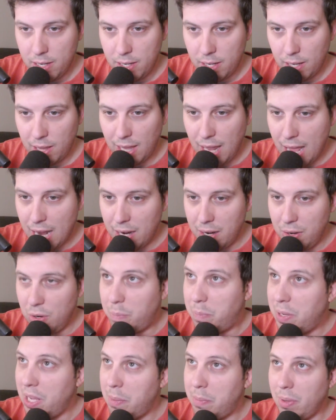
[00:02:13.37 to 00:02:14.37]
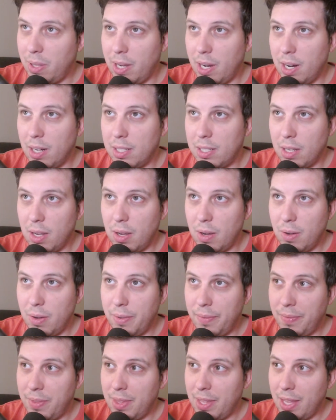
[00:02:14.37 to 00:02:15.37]
A lot of new people here, so
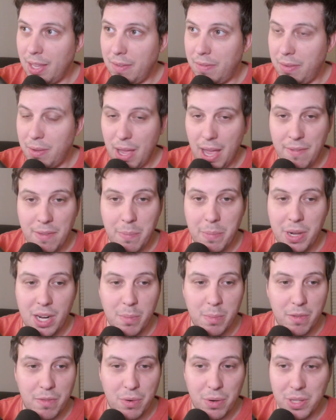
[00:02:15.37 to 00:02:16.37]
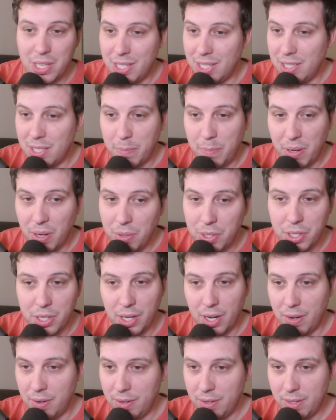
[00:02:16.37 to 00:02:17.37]
if you haven't been here before, this is the post
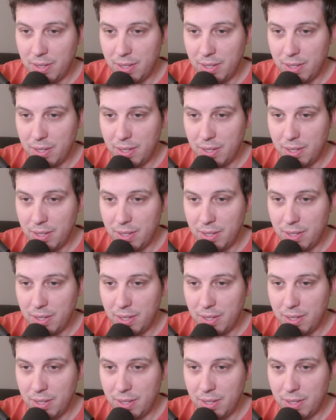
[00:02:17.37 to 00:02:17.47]
show.